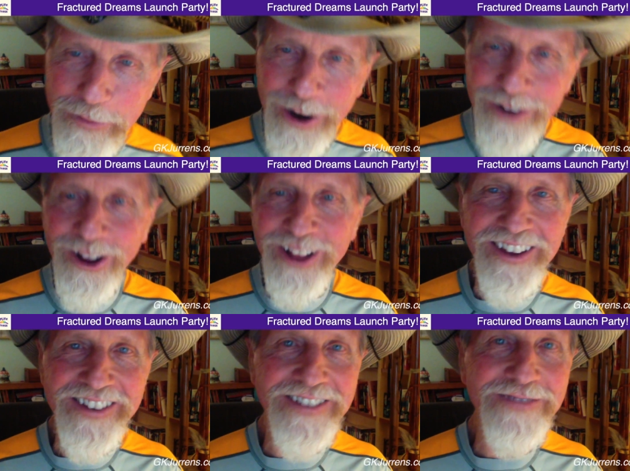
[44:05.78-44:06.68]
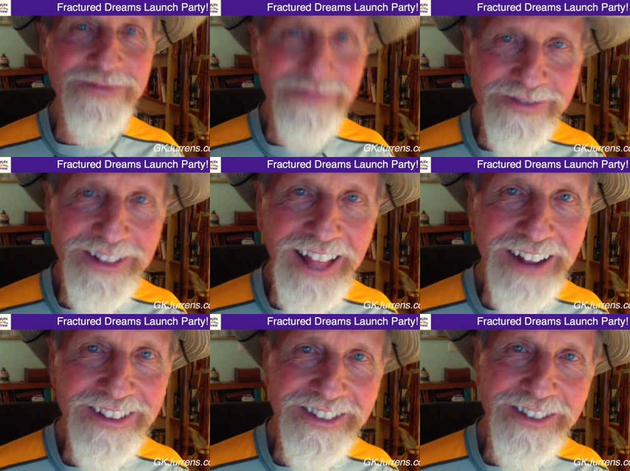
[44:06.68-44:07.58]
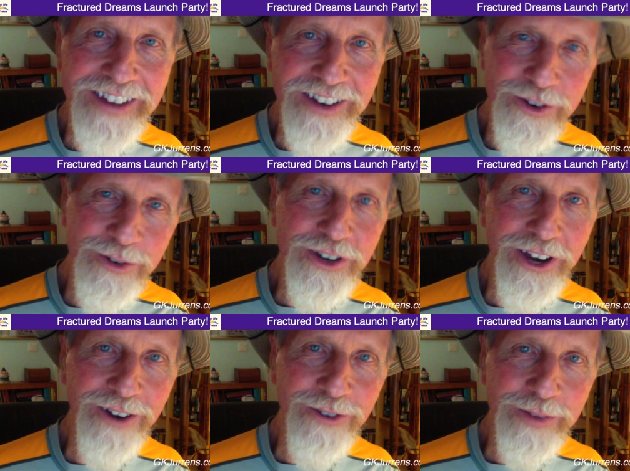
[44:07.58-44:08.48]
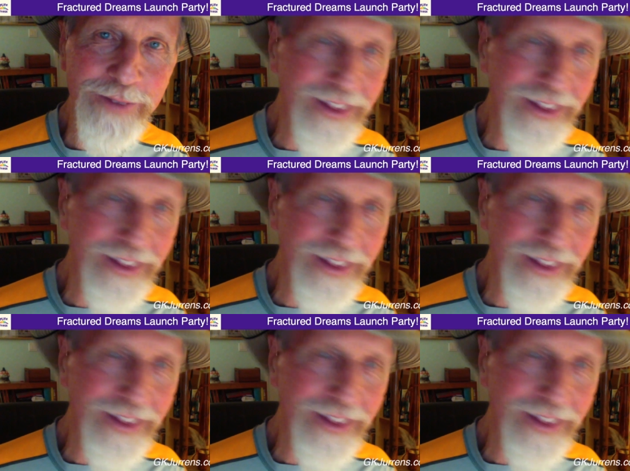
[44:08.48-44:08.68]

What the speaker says: a part of all this, and glad that you would share it with